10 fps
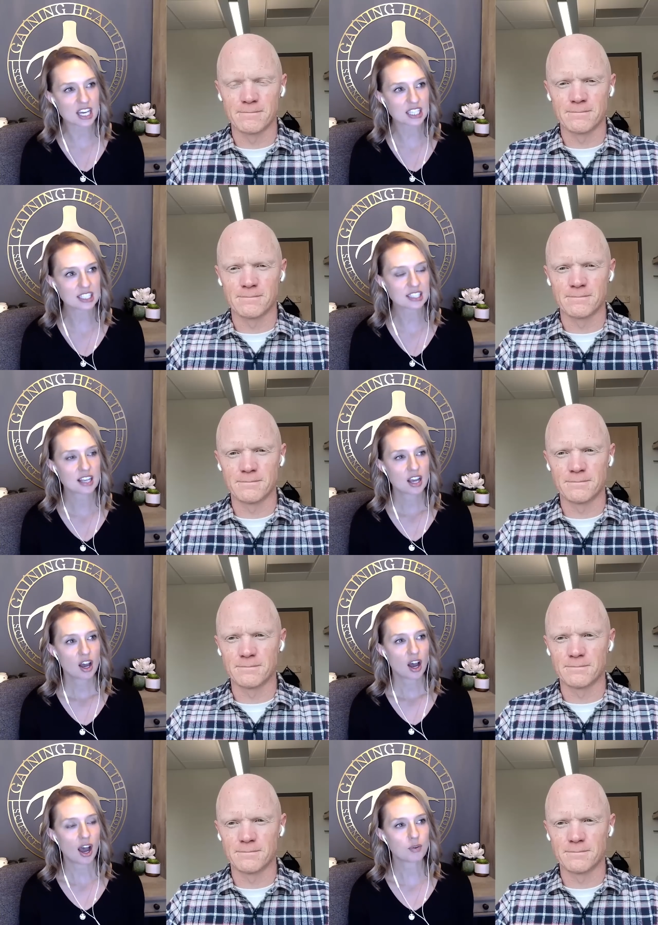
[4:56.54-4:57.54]
Speaker 1: of this
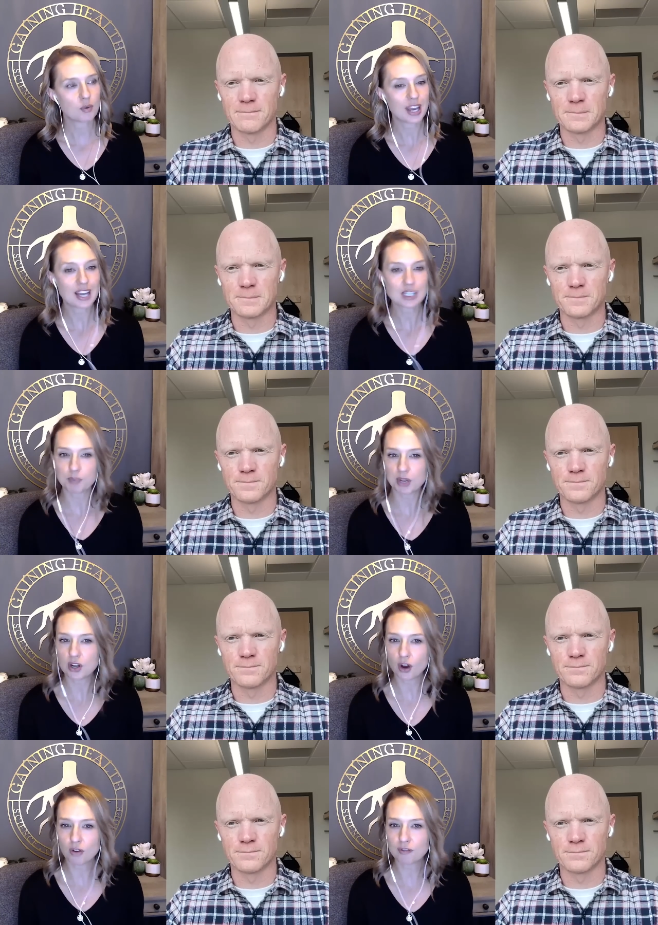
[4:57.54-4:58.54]
uh, has
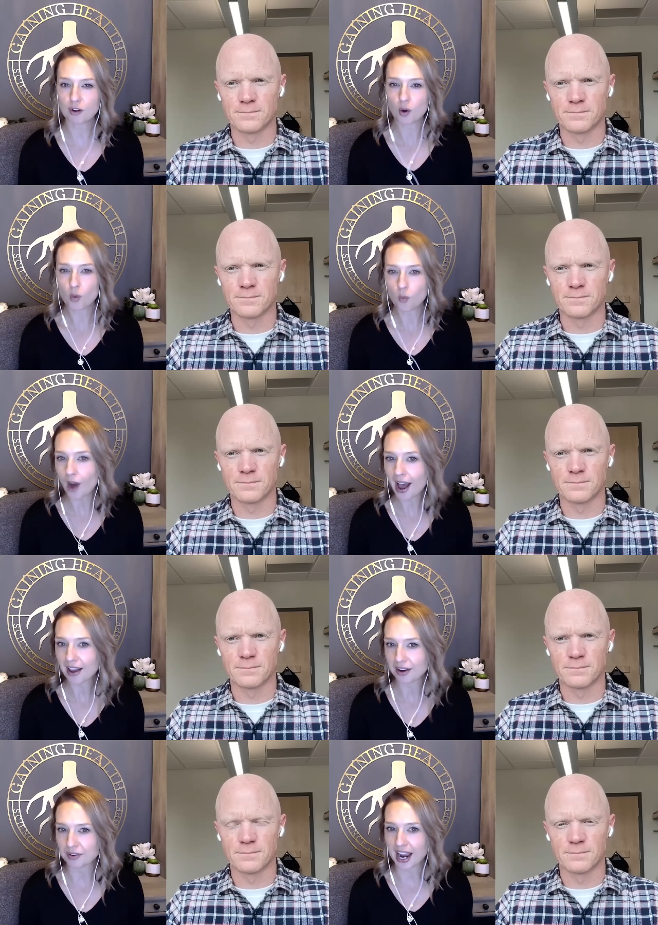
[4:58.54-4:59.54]
been known for a
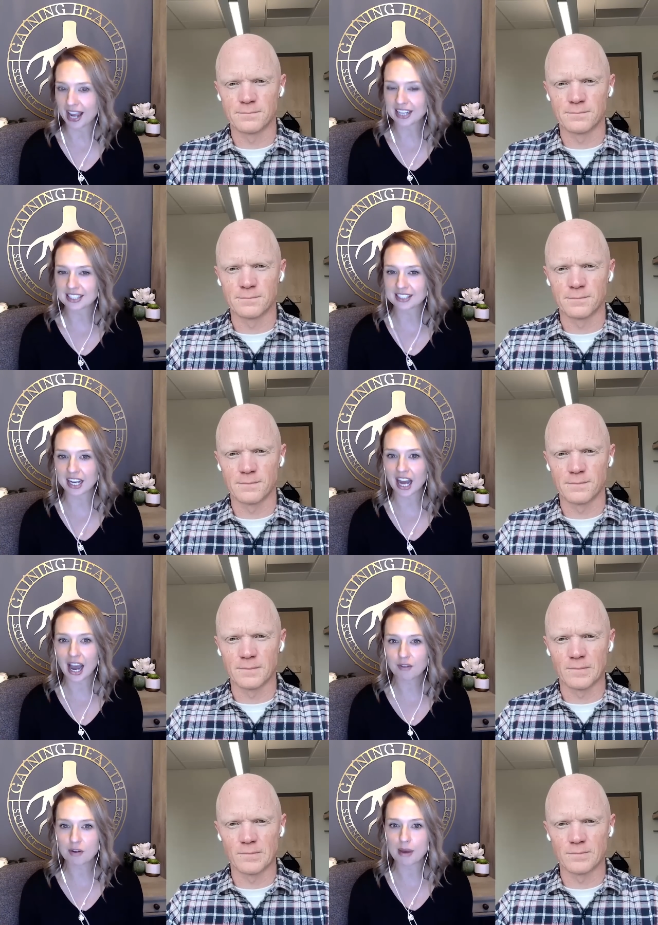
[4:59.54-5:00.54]
while, right? Because, like,
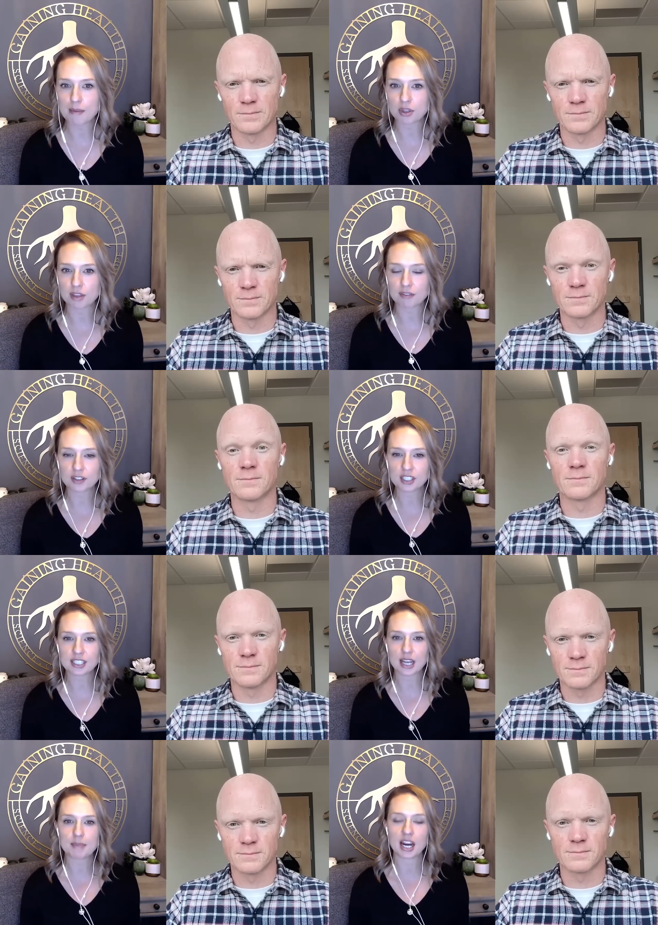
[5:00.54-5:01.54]
I remember the
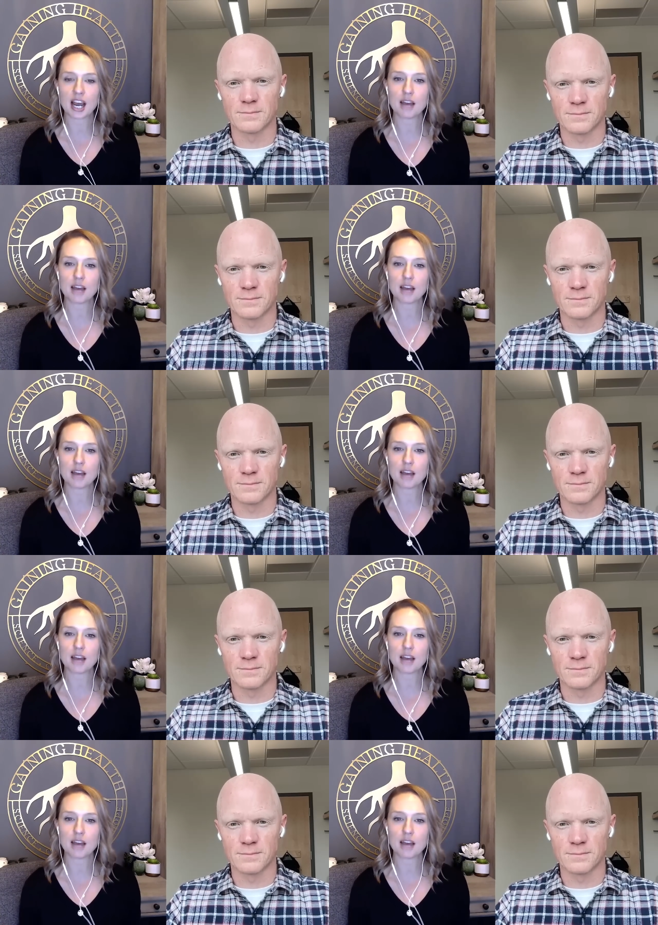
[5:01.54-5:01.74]
first time